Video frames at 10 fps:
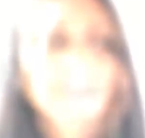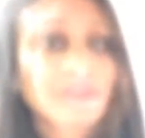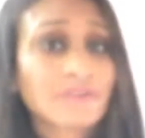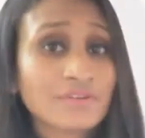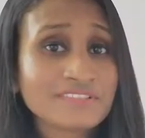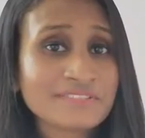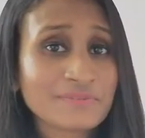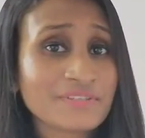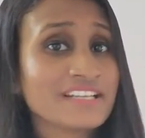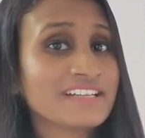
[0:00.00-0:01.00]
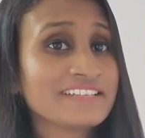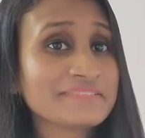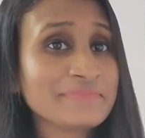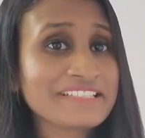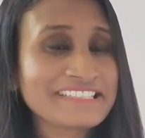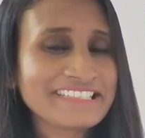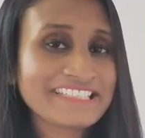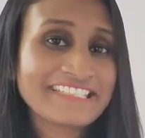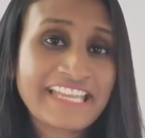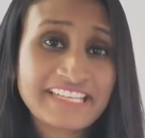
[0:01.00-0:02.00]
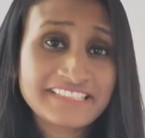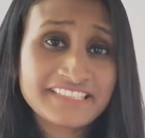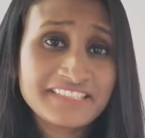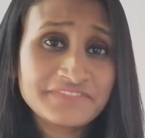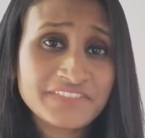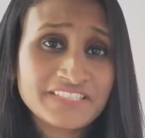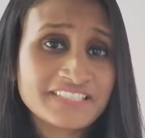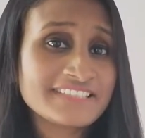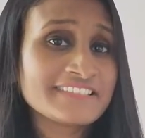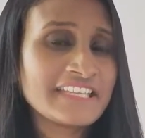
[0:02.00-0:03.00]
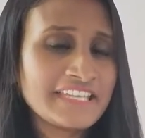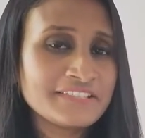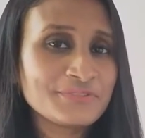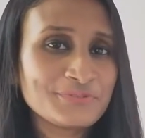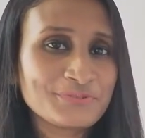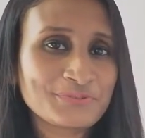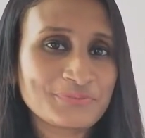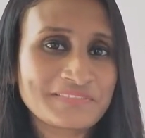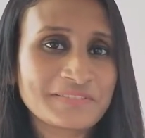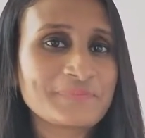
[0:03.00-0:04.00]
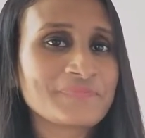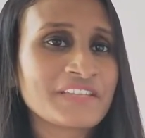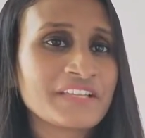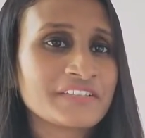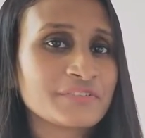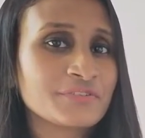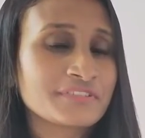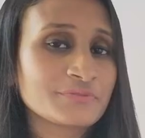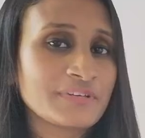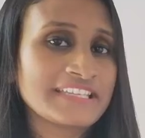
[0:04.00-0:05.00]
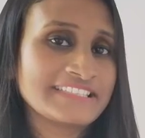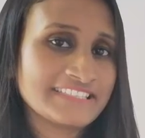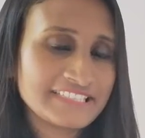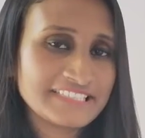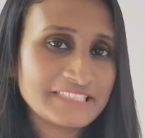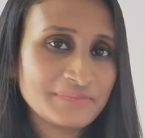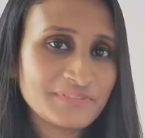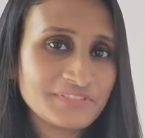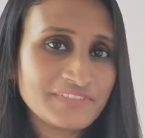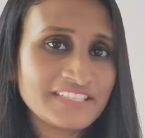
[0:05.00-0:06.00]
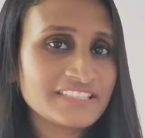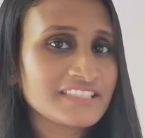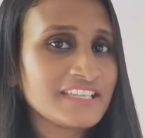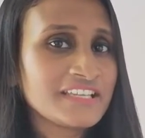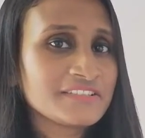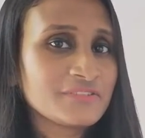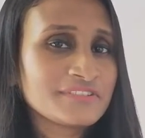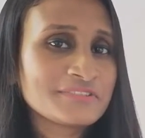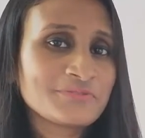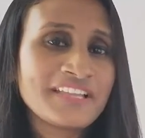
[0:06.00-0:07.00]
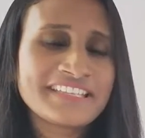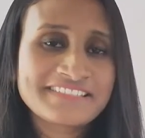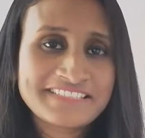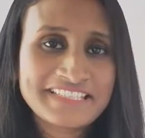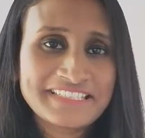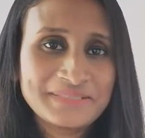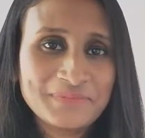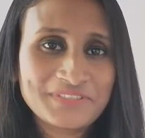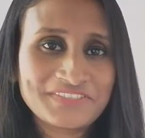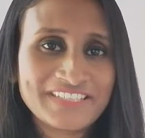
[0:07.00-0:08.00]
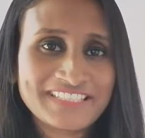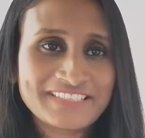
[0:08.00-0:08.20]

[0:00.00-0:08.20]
Also, Herzberg theory categorizes workers into two groups: those who are internally motivated, those who are externally motivated.